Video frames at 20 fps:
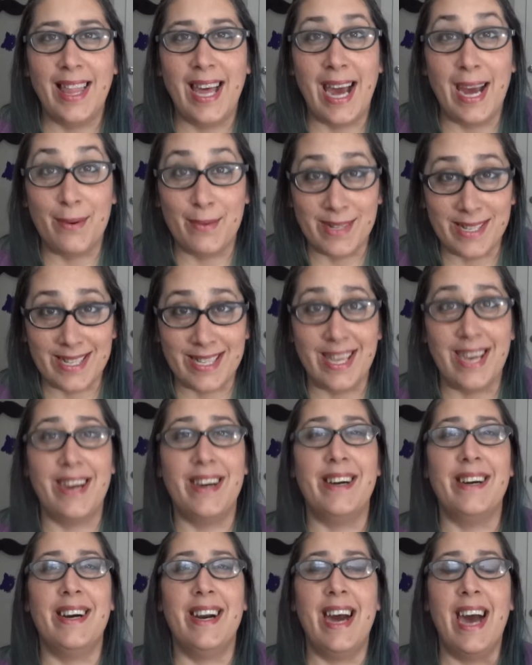I was
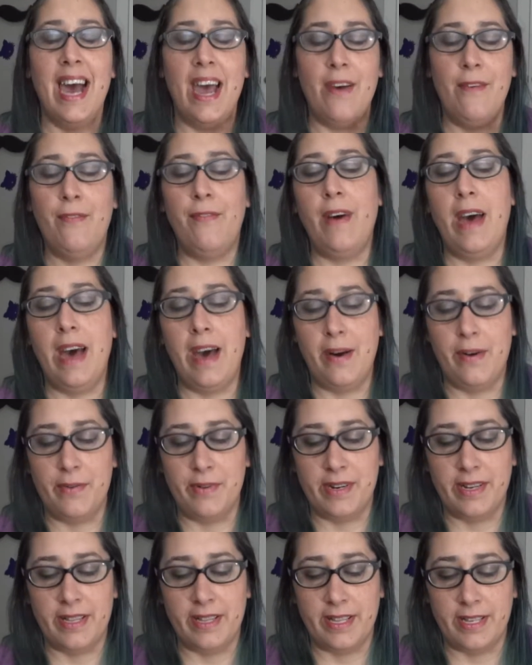there, I found
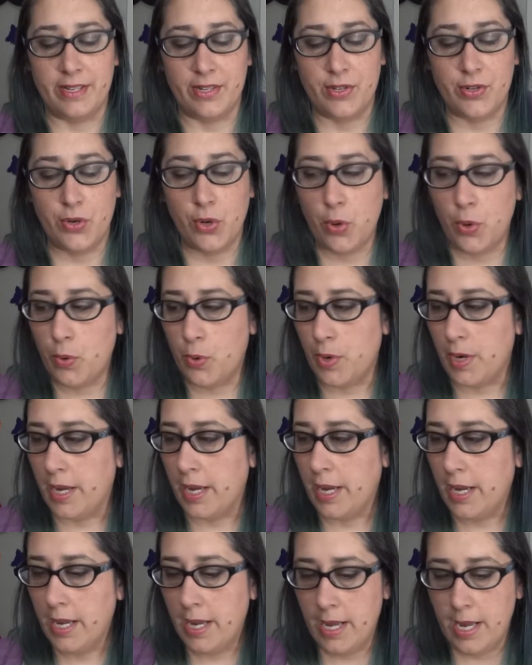this
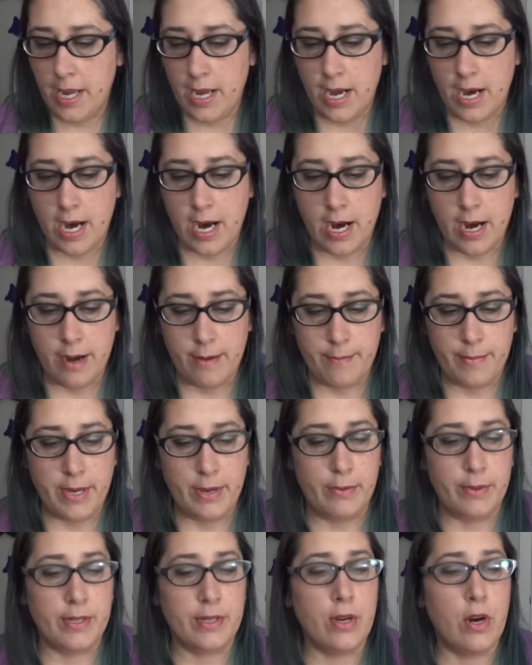toy. It
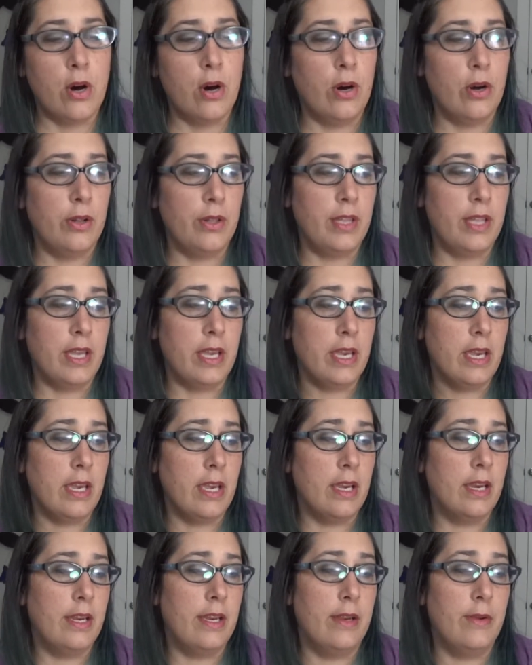was called
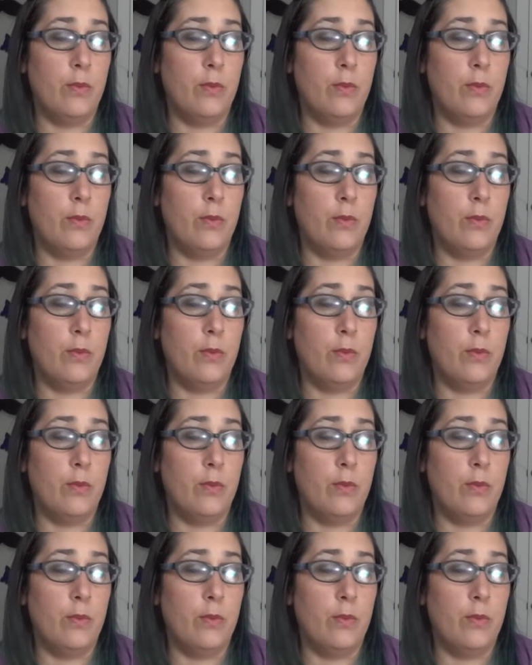the